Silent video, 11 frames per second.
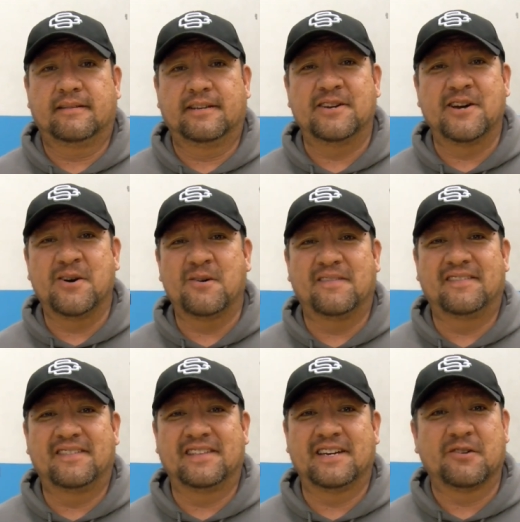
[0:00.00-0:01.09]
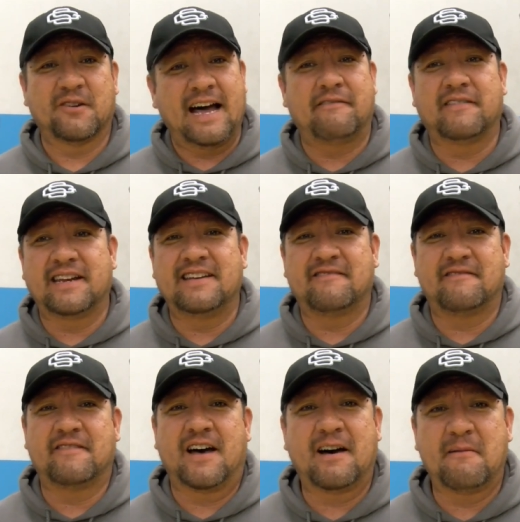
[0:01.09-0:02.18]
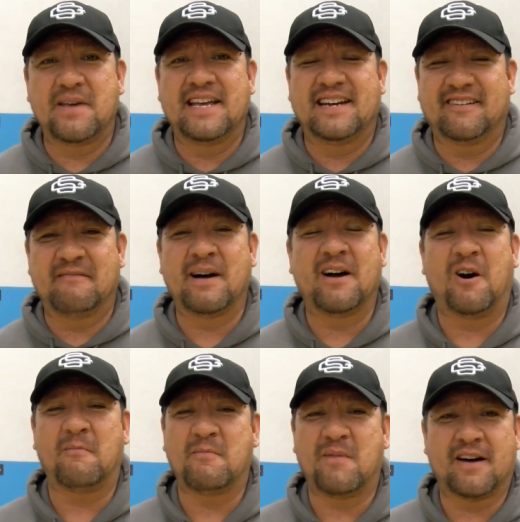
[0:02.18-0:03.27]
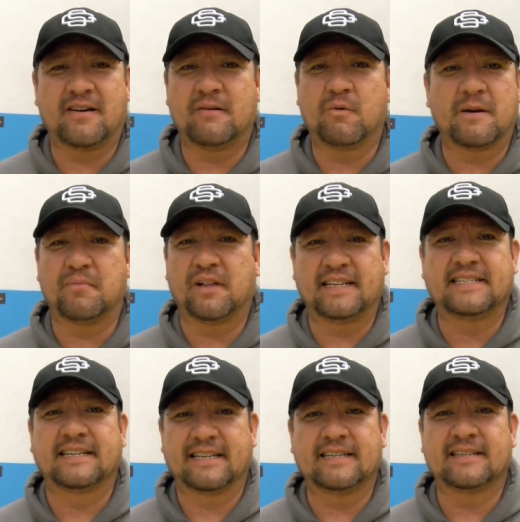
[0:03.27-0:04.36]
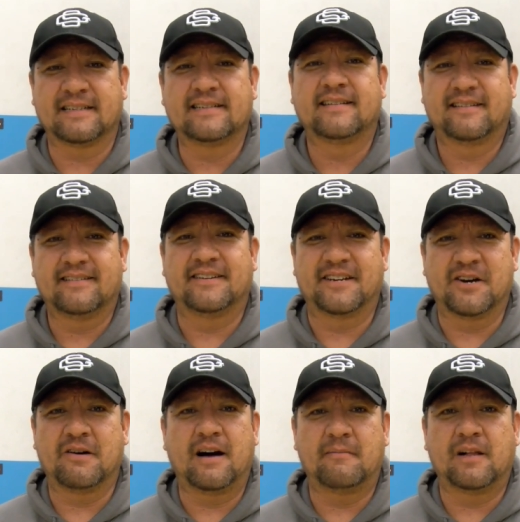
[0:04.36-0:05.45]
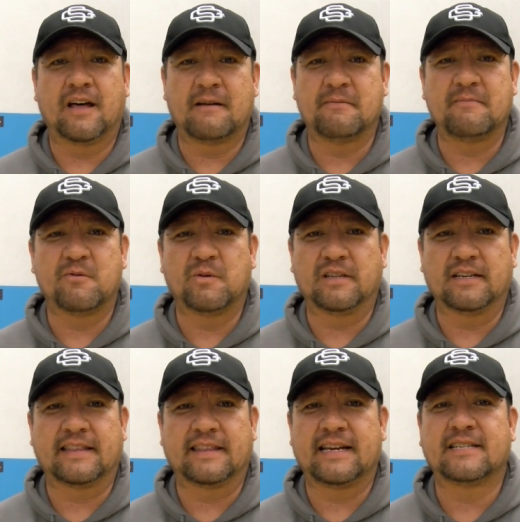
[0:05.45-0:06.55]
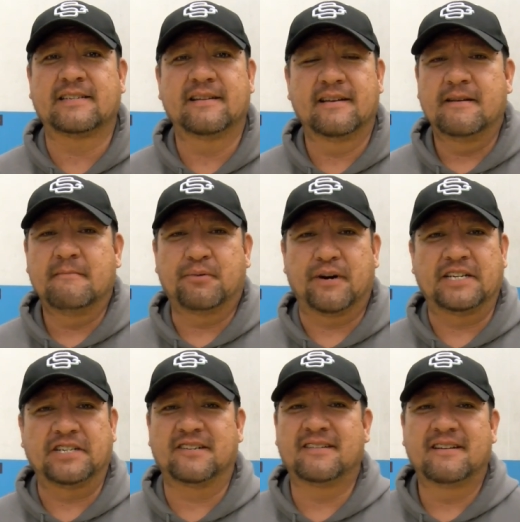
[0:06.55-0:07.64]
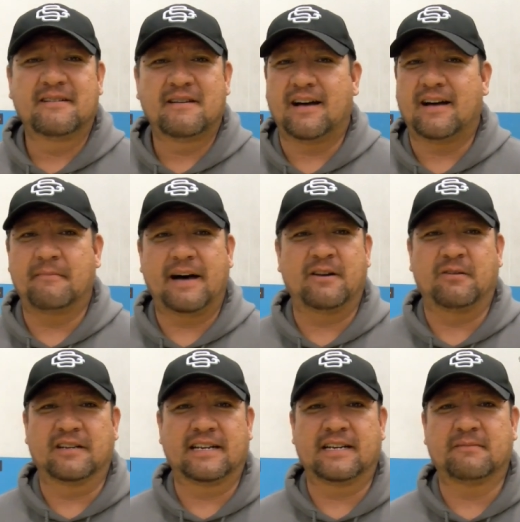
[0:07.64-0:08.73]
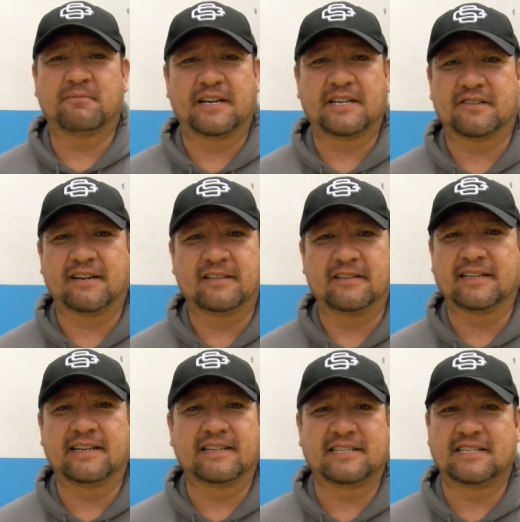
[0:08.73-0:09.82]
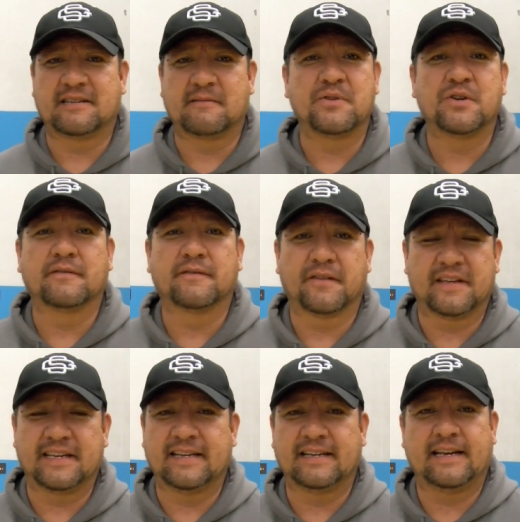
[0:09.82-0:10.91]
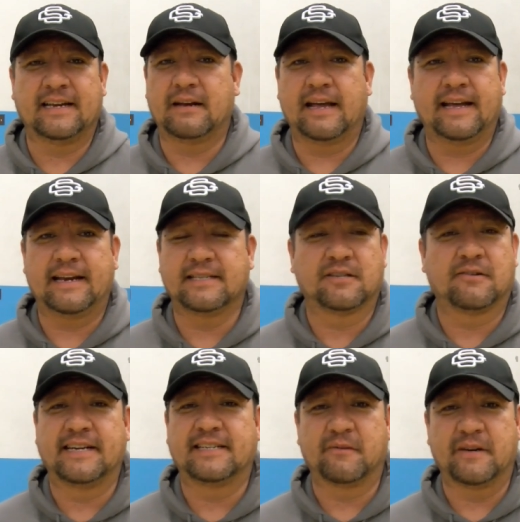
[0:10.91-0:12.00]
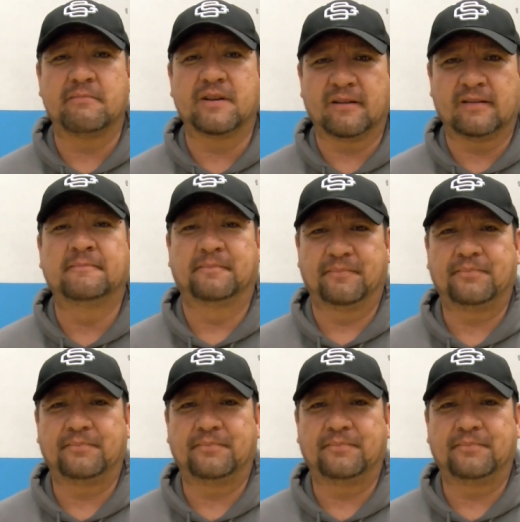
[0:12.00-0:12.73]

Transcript: You know the gravity of uh, being here at my alma mater. What a blessing it is. You know, um, a lot of people would look at that as pressure. Um, I don't look at it as pressure. I look at it as just a beautiful thing, and, and it's great to rebuild.